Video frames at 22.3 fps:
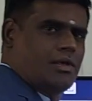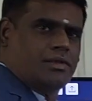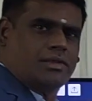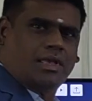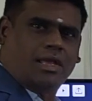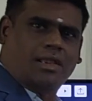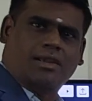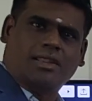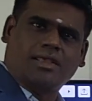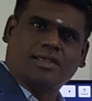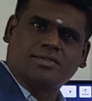
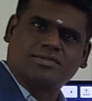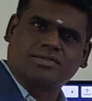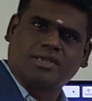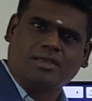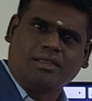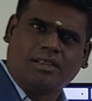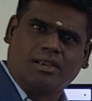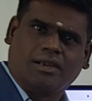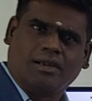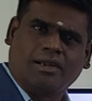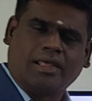L is
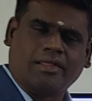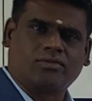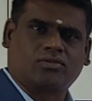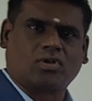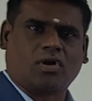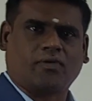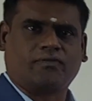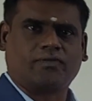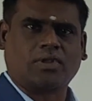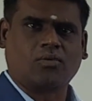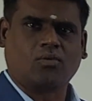the length
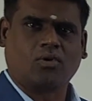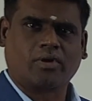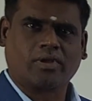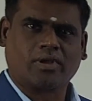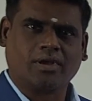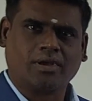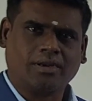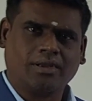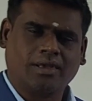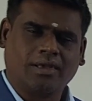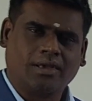of the
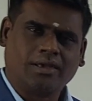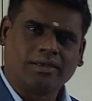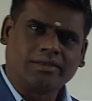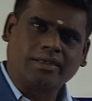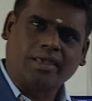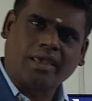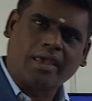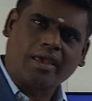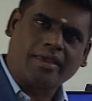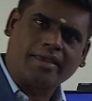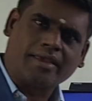wire,
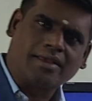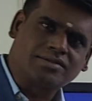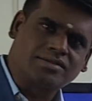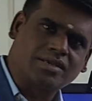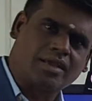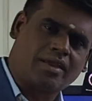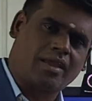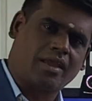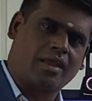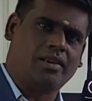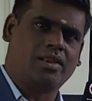A is
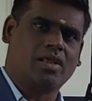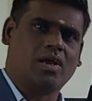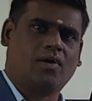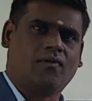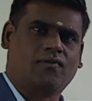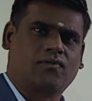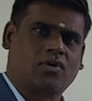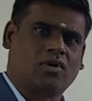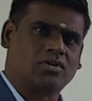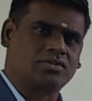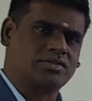the area
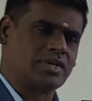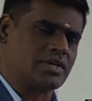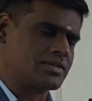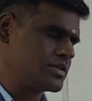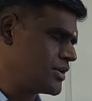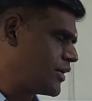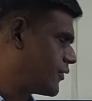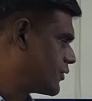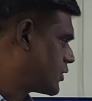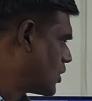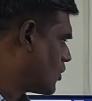of cross
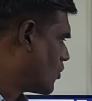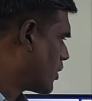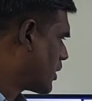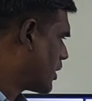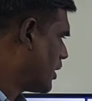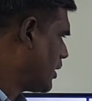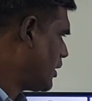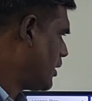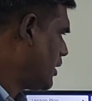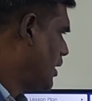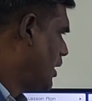section of the
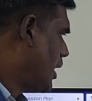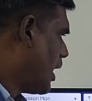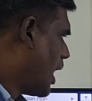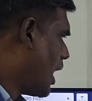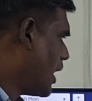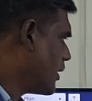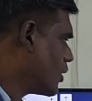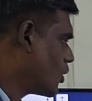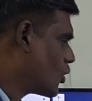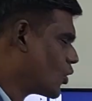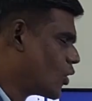wire,
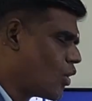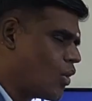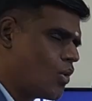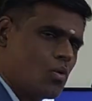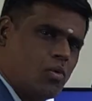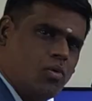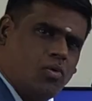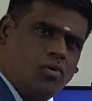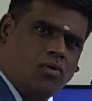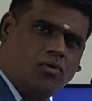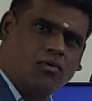and
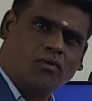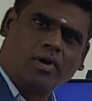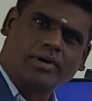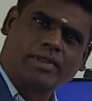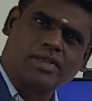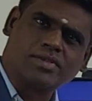rho. What